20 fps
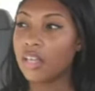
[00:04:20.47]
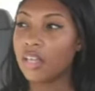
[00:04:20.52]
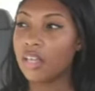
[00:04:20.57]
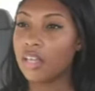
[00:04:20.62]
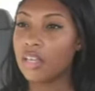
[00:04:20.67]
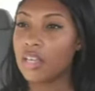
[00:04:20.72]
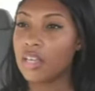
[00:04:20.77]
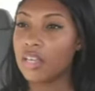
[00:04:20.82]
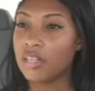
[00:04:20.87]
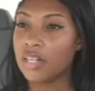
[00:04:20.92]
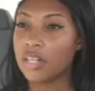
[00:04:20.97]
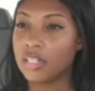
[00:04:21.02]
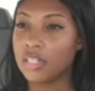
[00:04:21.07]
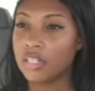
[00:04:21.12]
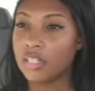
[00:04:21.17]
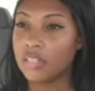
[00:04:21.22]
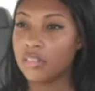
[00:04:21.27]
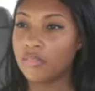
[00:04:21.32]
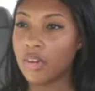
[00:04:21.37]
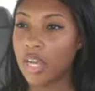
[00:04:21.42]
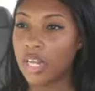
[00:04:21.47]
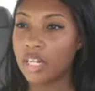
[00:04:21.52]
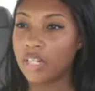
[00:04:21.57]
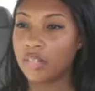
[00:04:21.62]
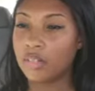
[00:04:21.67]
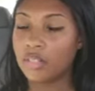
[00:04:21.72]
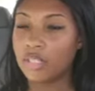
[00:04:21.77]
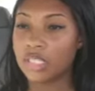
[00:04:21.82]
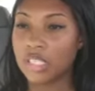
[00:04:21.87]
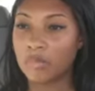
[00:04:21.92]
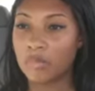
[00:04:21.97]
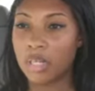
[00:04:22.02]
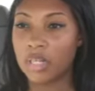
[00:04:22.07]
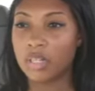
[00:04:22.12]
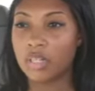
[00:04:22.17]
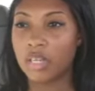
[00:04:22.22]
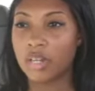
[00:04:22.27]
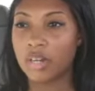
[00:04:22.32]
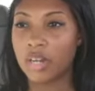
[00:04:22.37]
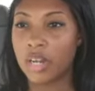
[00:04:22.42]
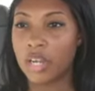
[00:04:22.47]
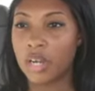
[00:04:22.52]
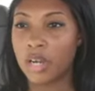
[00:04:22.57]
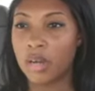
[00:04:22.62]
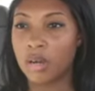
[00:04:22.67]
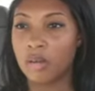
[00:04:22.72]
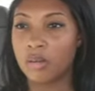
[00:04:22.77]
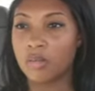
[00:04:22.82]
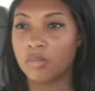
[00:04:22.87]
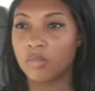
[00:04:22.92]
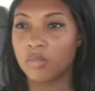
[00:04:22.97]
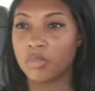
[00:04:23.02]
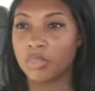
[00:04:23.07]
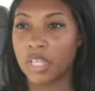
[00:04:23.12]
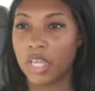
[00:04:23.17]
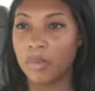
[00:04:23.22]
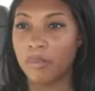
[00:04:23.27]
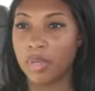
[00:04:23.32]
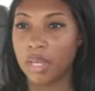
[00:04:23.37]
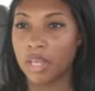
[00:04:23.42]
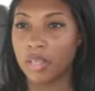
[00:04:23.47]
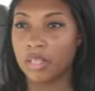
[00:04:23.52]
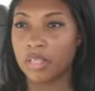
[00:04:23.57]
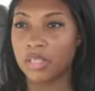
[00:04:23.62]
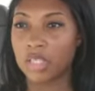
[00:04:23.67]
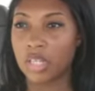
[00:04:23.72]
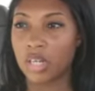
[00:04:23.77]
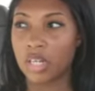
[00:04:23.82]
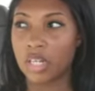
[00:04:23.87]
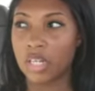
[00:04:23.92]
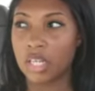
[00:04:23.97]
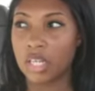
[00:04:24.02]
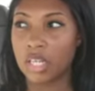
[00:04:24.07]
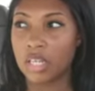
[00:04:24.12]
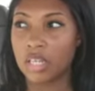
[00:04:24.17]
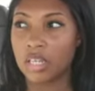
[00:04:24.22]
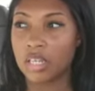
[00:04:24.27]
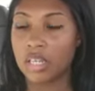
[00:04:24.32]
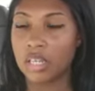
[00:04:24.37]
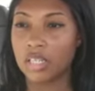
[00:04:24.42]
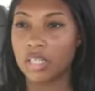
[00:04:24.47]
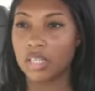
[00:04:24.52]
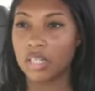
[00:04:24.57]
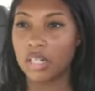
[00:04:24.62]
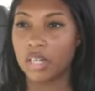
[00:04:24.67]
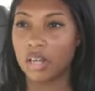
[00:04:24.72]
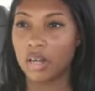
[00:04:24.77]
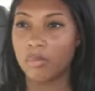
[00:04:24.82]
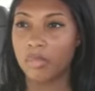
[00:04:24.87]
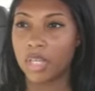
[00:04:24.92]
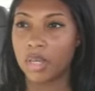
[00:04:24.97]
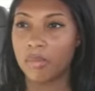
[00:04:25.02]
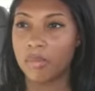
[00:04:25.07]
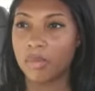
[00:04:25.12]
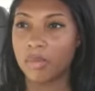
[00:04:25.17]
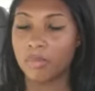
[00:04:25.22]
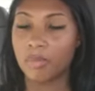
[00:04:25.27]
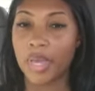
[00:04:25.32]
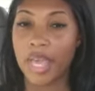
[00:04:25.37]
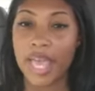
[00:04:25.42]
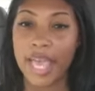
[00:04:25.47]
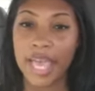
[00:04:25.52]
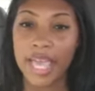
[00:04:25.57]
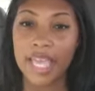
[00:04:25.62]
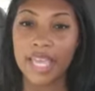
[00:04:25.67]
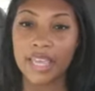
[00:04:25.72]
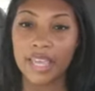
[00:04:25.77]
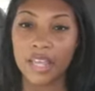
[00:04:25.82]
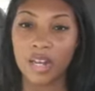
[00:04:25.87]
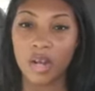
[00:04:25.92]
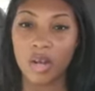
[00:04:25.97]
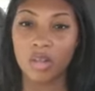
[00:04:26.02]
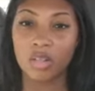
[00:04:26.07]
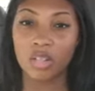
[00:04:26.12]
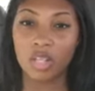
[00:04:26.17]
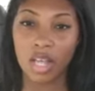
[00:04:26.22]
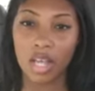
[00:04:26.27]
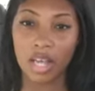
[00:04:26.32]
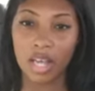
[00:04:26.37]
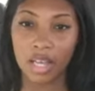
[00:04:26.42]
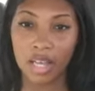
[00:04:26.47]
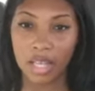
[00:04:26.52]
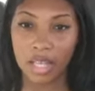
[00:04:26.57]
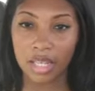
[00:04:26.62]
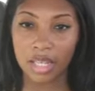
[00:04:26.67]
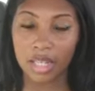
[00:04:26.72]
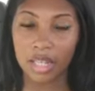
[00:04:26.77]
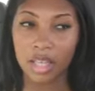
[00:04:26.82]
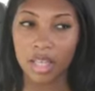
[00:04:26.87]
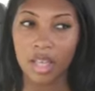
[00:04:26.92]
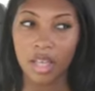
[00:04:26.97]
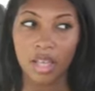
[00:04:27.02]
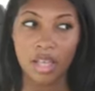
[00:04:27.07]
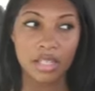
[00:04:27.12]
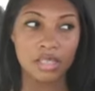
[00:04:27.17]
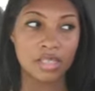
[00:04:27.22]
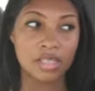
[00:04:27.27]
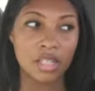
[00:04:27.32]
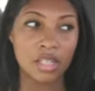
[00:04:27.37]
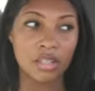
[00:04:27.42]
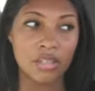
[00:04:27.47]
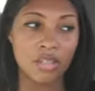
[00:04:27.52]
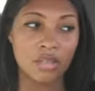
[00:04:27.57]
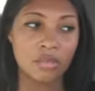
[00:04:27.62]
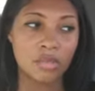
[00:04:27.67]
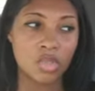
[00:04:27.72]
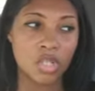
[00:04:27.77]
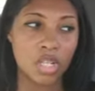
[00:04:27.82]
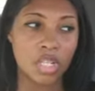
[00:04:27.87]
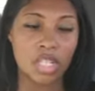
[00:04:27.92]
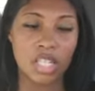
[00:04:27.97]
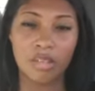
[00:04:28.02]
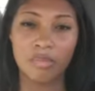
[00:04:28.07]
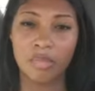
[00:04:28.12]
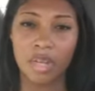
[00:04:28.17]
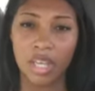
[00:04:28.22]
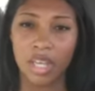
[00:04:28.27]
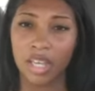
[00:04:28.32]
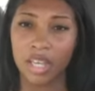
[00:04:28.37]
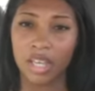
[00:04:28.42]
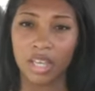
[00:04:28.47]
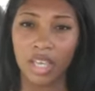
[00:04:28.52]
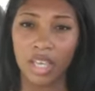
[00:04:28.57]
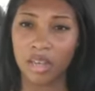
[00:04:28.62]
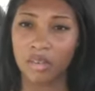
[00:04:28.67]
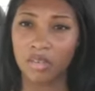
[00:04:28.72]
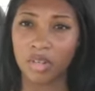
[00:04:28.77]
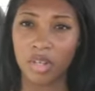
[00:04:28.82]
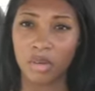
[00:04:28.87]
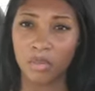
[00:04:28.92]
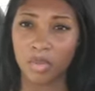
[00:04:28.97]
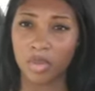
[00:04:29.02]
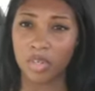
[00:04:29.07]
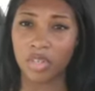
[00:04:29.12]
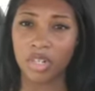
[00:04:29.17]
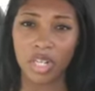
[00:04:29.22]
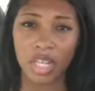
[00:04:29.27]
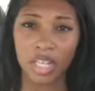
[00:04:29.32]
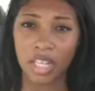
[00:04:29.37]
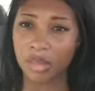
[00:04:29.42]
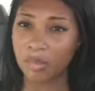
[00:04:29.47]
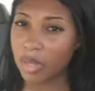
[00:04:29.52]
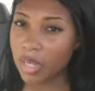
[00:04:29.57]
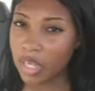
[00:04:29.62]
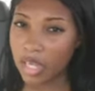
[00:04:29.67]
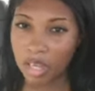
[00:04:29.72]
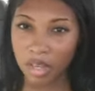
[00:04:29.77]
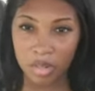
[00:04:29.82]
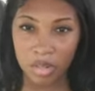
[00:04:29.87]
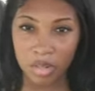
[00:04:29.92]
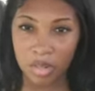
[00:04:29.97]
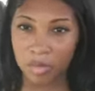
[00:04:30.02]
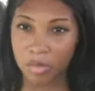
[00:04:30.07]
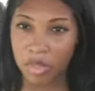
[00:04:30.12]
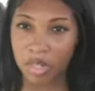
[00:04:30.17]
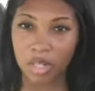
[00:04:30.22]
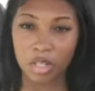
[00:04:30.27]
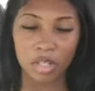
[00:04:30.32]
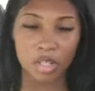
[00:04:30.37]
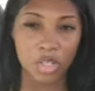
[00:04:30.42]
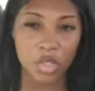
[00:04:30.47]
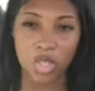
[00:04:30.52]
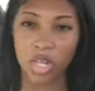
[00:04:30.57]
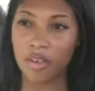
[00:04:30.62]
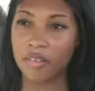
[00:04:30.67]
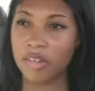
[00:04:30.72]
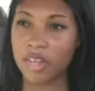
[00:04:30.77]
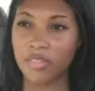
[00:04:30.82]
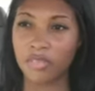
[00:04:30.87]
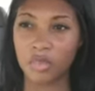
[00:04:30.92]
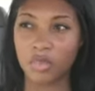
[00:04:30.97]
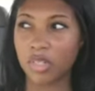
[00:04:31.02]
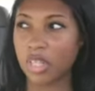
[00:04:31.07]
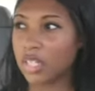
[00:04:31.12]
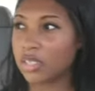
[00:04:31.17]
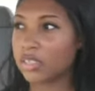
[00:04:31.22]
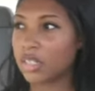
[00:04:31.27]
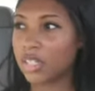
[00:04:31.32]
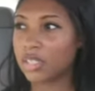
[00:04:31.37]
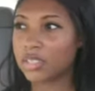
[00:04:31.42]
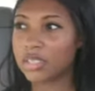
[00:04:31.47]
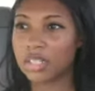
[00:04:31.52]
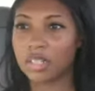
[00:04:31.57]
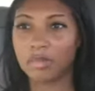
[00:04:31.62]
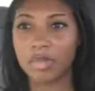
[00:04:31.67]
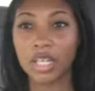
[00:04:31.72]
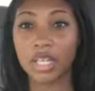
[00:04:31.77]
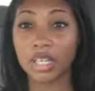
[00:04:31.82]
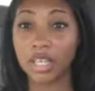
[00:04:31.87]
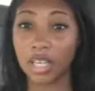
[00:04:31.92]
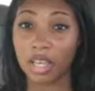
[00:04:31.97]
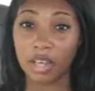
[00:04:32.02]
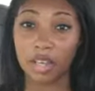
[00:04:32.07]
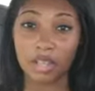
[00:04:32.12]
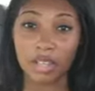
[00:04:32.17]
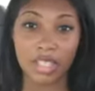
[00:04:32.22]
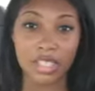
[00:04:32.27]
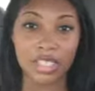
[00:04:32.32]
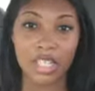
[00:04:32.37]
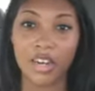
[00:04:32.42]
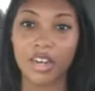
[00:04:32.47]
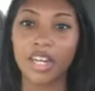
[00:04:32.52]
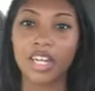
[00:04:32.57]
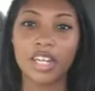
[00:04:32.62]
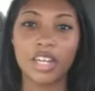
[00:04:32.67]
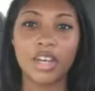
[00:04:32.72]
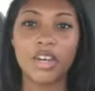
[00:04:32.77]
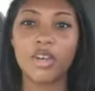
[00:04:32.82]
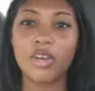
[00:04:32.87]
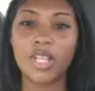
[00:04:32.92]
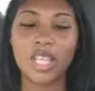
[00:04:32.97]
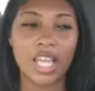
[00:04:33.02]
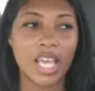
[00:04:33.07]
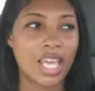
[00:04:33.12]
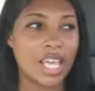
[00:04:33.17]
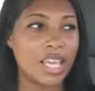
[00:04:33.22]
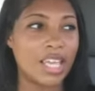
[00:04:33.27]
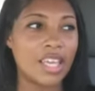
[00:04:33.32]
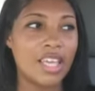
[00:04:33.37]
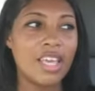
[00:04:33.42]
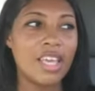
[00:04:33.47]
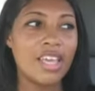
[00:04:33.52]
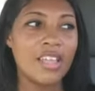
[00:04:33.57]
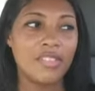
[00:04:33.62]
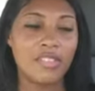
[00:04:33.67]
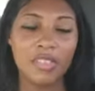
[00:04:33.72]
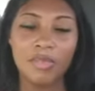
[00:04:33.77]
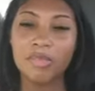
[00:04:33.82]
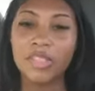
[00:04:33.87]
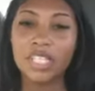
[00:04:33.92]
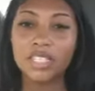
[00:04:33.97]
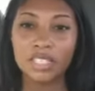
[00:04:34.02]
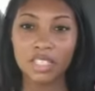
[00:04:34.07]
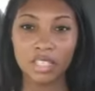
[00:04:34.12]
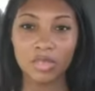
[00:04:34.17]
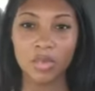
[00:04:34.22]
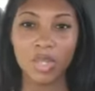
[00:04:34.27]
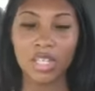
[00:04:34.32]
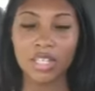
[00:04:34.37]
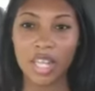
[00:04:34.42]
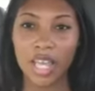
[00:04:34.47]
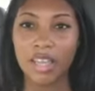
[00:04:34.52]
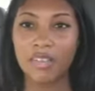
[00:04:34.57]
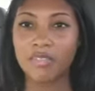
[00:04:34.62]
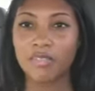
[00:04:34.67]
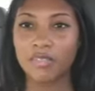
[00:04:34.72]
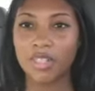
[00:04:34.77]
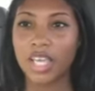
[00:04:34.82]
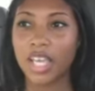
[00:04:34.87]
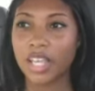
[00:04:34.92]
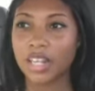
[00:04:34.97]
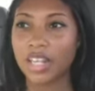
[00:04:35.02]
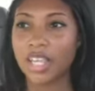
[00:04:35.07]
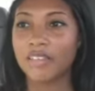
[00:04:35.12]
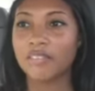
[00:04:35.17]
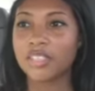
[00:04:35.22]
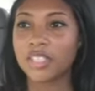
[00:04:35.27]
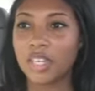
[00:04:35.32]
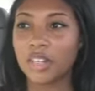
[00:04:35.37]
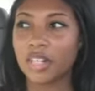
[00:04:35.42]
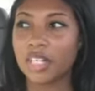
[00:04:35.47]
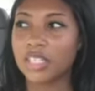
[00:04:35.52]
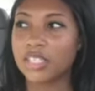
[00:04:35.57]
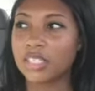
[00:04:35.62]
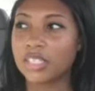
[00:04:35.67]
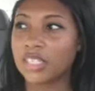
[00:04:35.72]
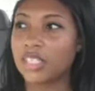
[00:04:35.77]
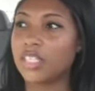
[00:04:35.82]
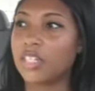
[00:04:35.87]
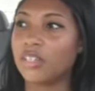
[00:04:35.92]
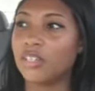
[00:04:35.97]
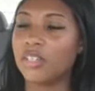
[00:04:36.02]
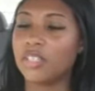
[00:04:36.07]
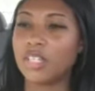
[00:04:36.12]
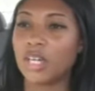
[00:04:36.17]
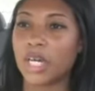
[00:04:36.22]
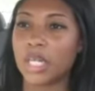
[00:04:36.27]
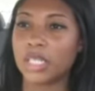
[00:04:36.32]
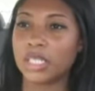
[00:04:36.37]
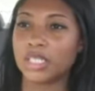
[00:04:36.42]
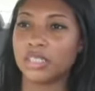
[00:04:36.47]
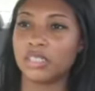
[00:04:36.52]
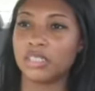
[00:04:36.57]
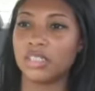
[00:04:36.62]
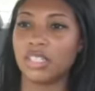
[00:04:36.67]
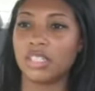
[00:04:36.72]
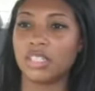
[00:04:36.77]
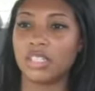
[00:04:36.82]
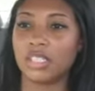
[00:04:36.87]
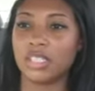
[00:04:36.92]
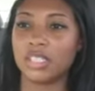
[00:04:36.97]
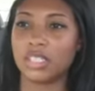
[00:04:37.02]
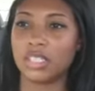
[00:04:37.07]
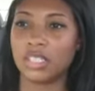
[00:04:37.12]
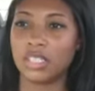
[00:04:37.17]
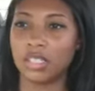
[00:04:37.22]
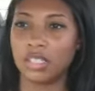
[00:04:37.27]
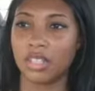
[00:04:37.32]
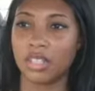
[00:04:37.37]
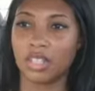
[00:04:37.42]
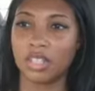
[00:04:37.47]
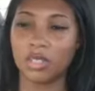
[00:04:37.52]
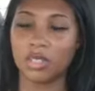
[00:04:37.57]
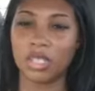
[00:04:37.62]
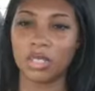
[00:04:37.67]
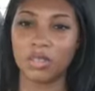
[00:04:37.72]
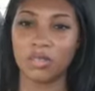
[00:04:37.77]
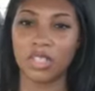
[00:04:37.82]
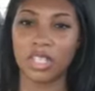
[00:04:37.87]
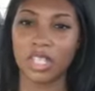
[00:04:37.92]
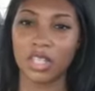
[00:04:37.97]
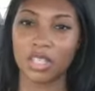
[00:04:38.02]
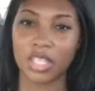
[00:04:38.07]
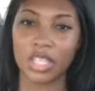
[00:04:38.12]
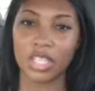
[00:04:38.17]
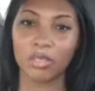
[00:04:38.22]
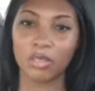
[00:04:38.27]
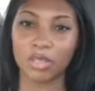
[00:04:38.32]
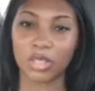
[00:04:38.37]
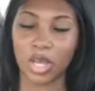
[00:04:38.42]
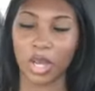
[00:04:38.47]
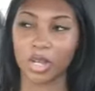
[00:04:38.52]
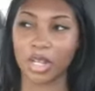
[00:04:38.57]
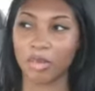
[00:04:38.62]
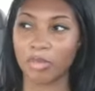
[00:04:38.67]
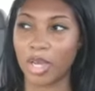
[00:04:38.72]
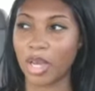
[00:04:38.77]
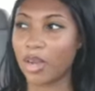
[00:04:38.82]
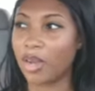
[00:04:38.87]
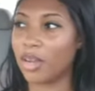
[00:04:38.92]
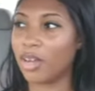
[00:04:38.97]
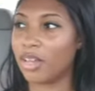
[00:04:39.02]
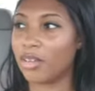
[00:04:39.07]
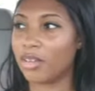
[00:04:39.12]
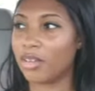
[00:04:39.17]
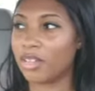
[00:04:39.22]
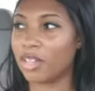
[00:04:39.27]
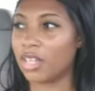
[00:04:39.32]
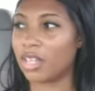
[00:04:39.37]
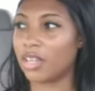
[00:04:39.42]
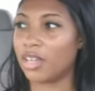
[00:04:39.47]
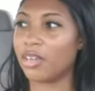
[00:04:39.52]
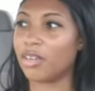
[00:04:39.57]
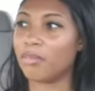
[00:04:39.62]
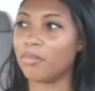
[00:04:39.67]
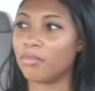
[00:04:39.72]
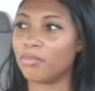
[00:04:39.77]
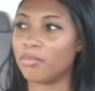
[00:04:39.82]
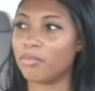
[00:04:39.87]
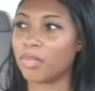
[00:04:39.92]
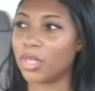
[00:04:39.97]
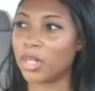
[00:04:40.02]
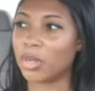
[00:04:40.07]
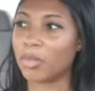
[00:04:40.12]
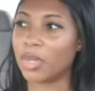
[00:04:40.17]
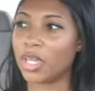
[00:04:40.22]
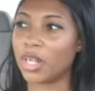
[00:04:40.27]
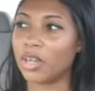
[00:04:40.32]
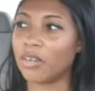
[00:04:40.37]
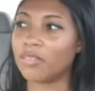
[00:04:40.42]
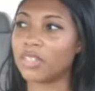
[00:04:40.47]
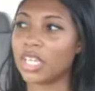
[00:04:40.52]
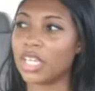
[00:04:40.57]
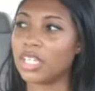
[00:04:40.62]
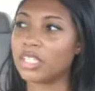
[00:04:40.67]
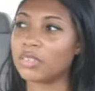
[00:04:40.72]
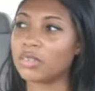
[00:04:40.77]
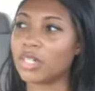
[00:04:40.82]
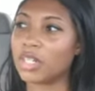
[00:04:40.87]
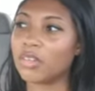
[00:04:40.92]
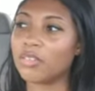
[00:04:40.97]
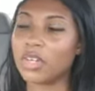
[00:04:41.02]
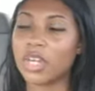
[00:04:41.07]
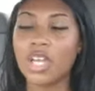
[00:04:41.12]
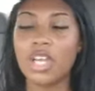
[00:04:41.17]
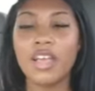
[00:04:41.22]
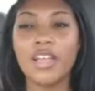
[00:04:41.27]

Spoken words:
and I need it in writing. They're going to send me a letter out with that balance on it, and then I'll be able to pay it online instead of them trying to get my account number. You're not getting my account number. You're not going to draft out $3,000 out of my account, because I already know, like, this is what Dave told us, you know, he taught us in the YouTube video that he was talking about, you know, paying off debts, whatever.